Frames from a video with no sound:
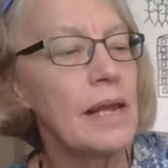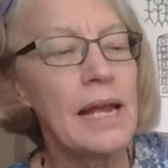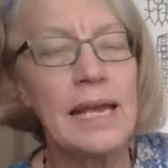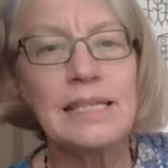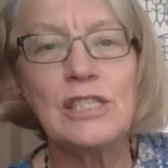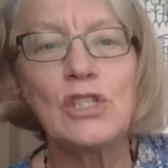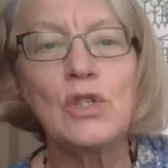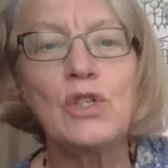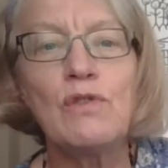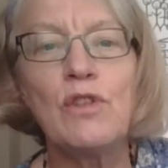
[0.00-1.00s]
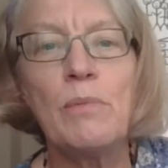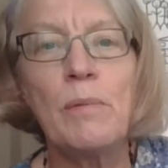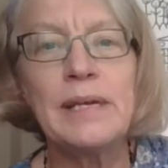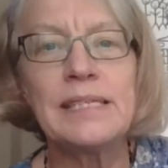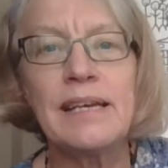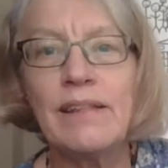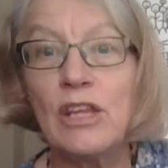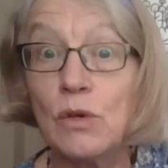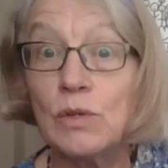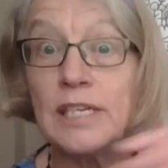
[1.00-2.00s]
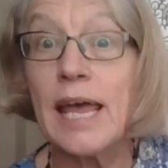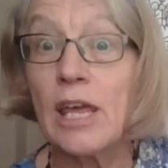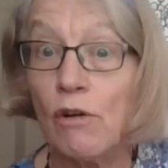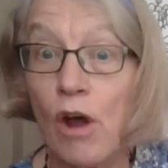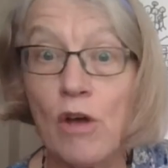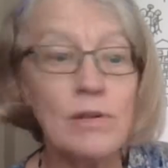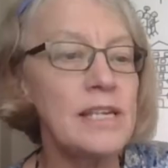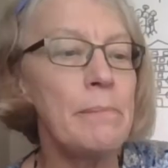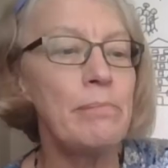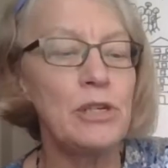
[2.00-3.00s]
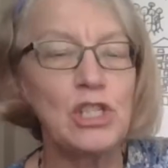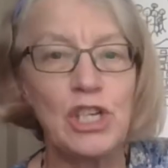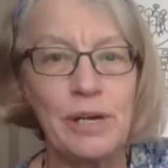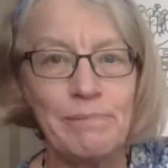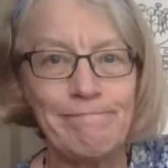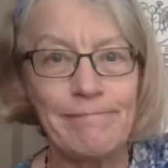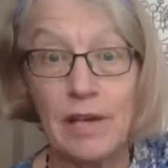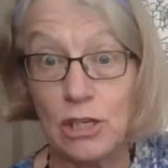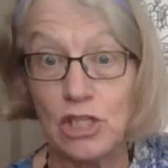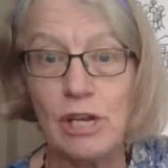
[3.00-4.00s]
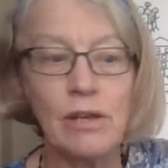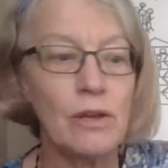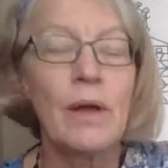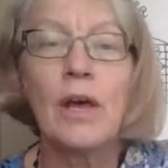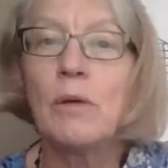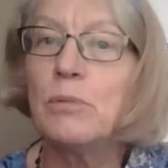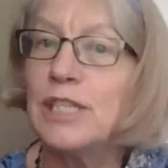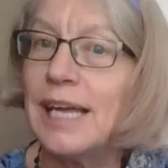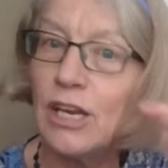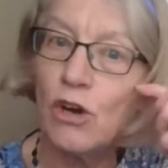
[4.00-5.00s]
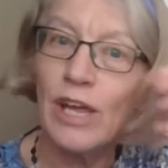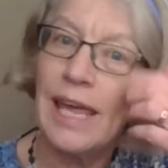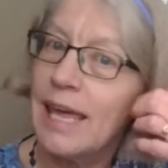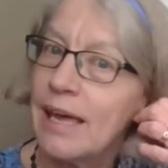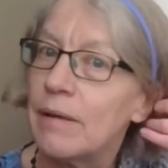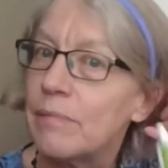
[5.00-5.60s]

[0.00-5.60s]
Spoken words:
is the sort of thermometer that you take your own temperature. I'll show you. Put it in your ear,